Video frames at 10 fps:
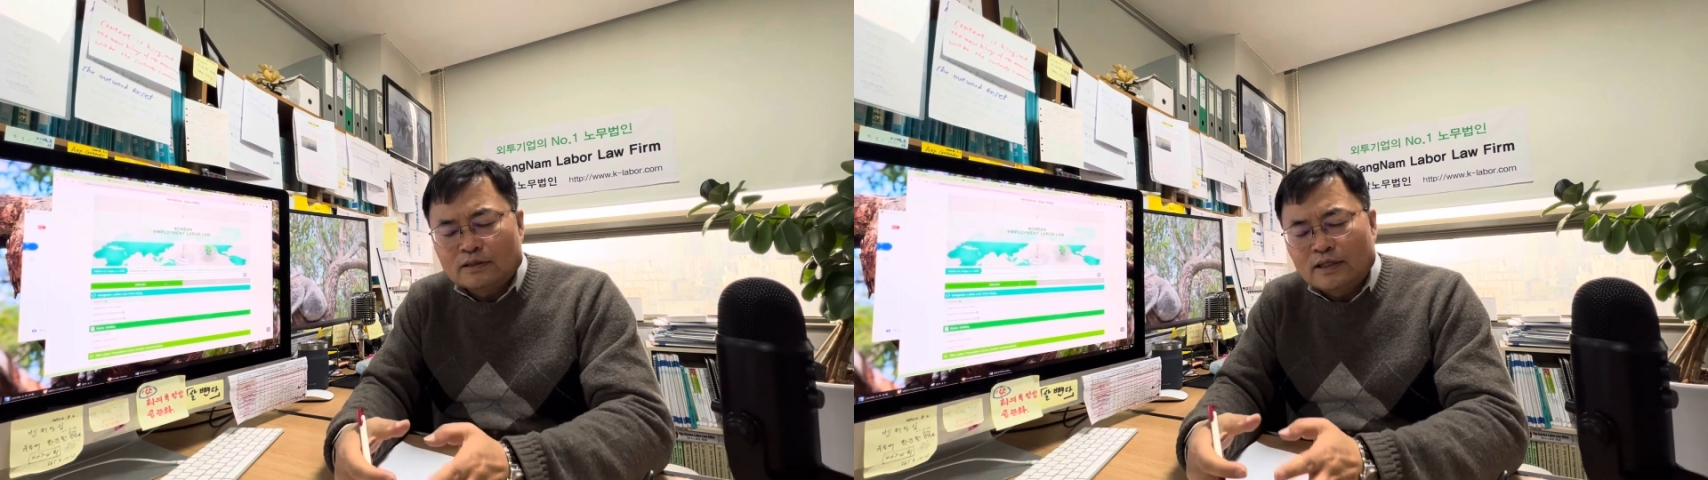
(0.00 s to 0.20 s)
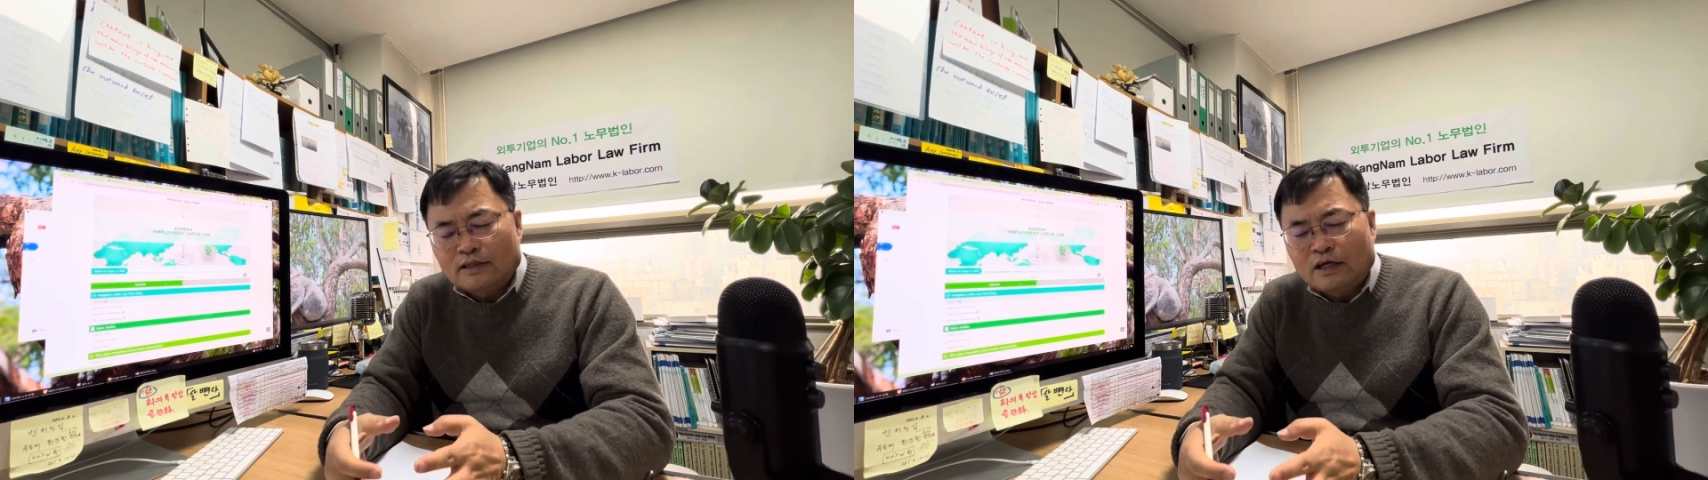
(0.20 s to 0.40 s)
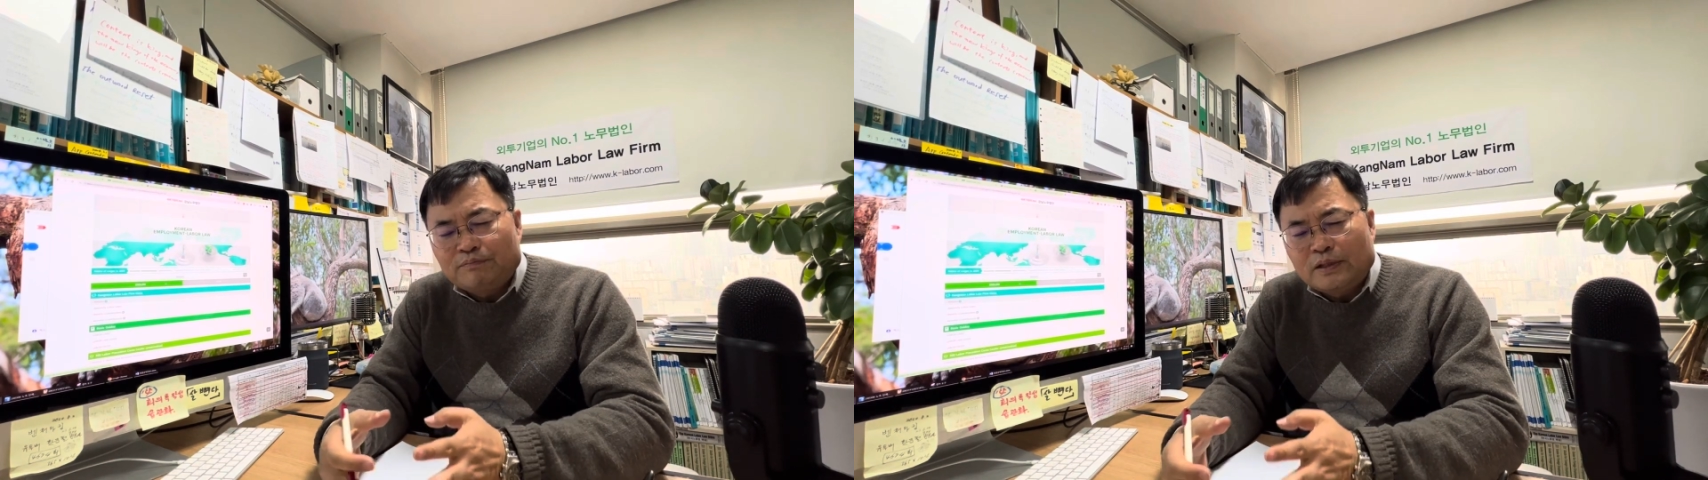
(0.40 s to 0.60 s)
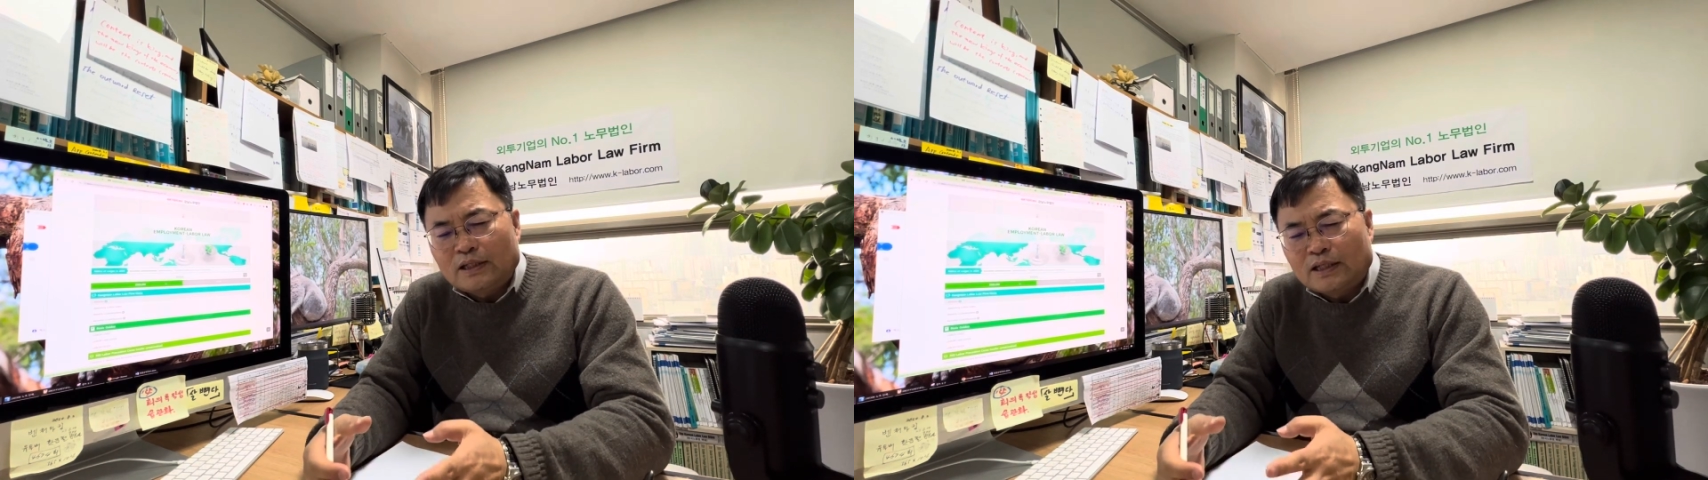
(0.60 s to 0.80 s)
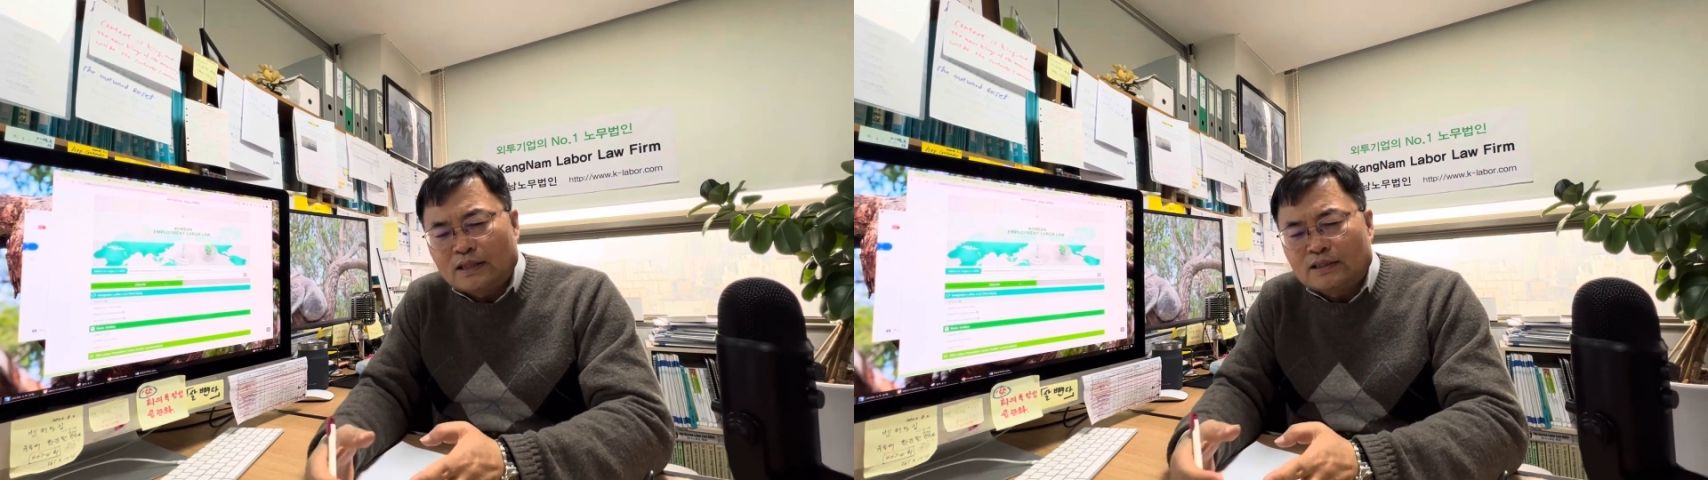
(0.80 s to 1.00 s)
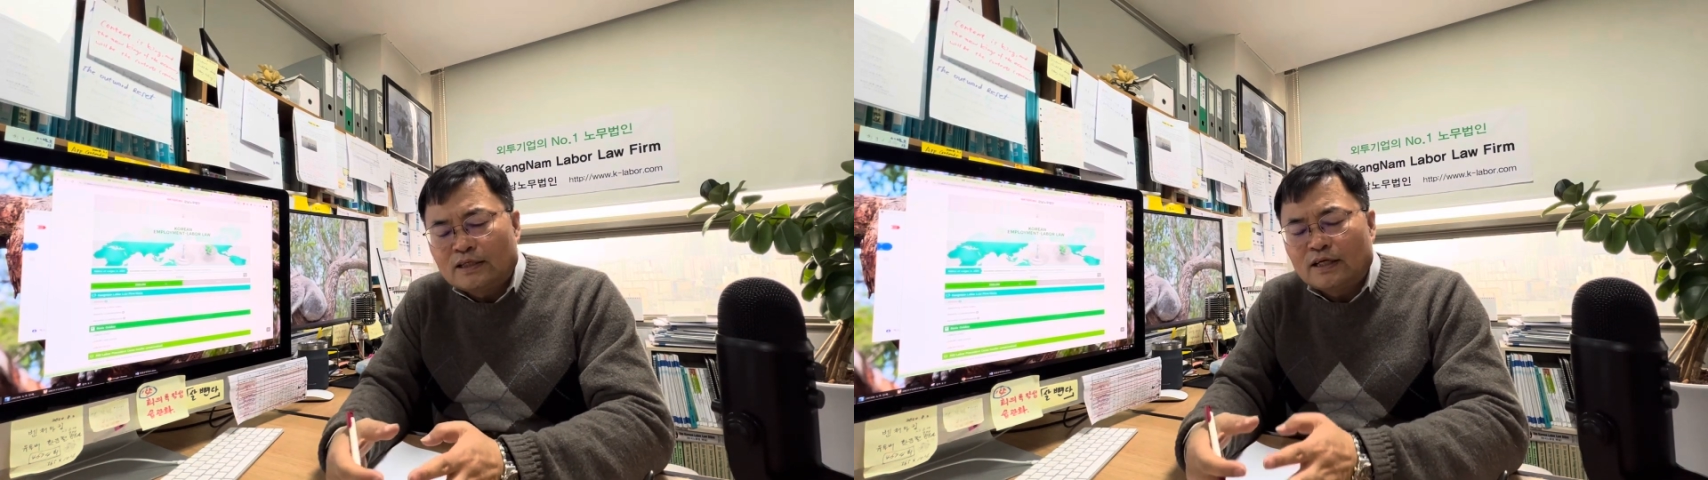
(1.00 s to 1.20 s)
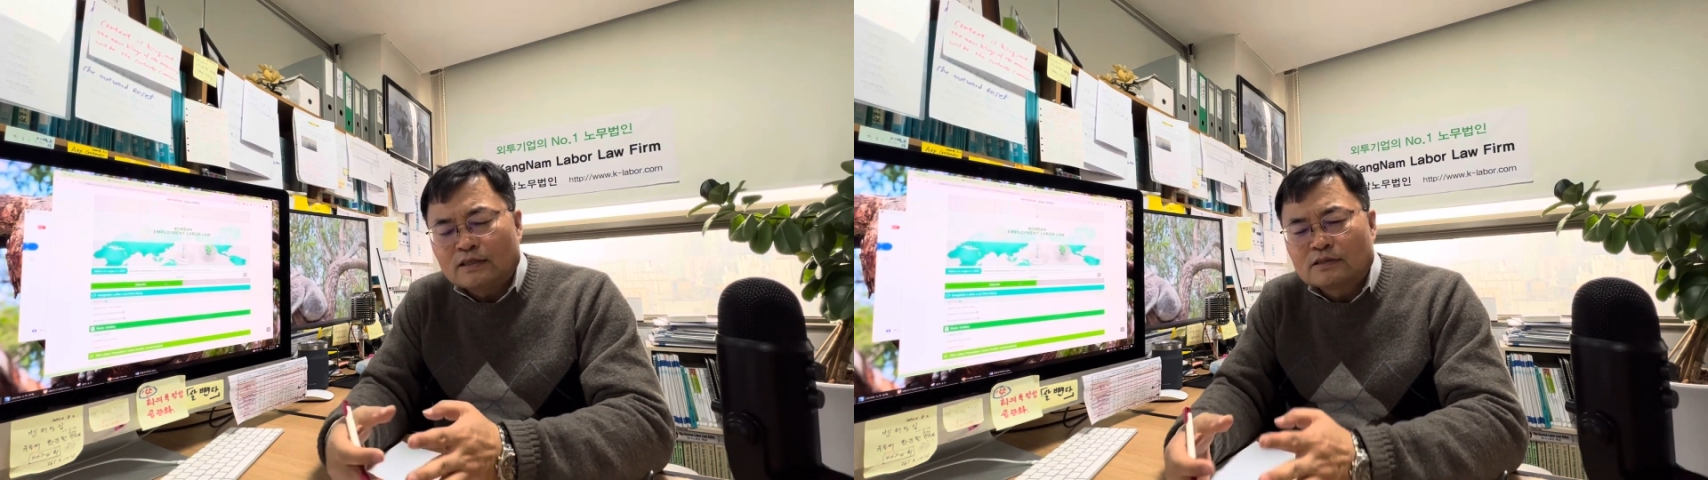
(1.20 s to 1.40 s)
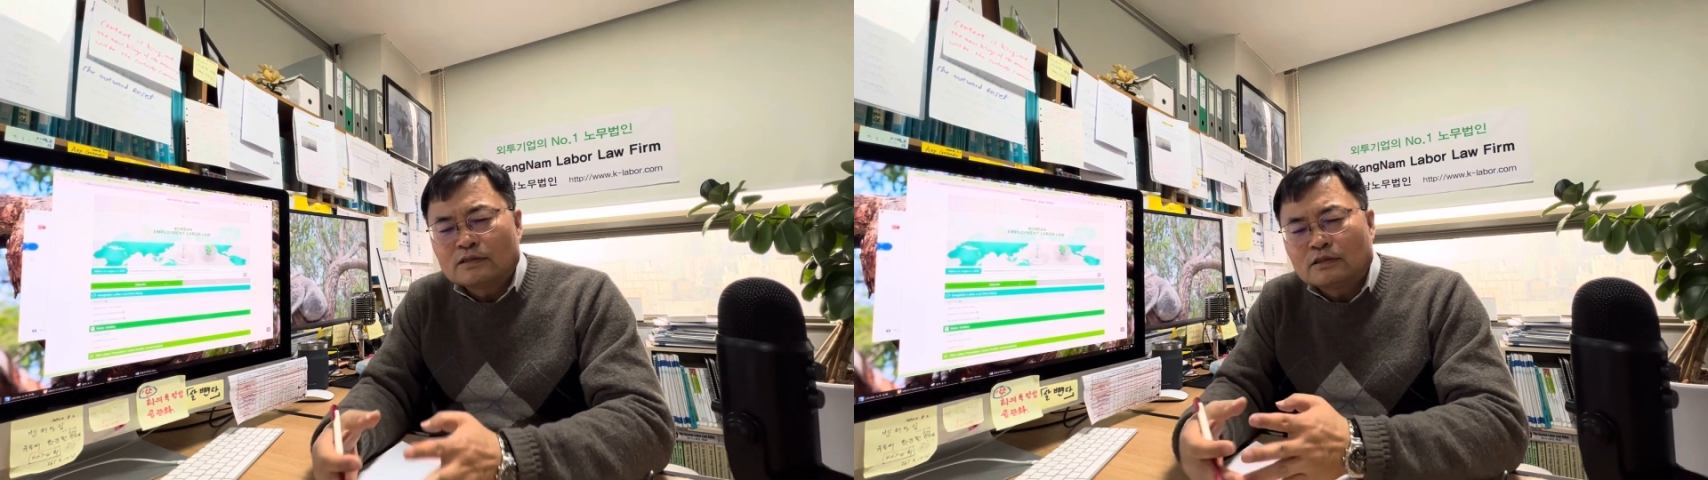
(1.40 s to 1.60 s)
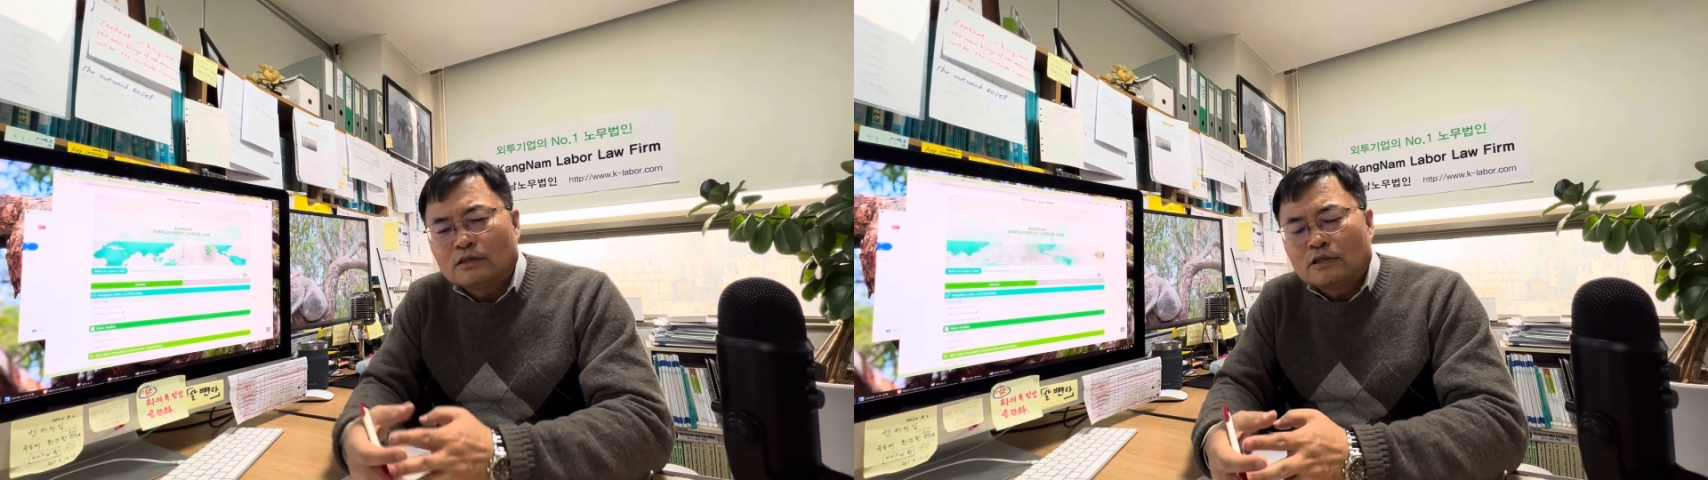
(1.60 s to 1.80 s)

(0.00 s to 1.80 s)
cannot be regarded as uh,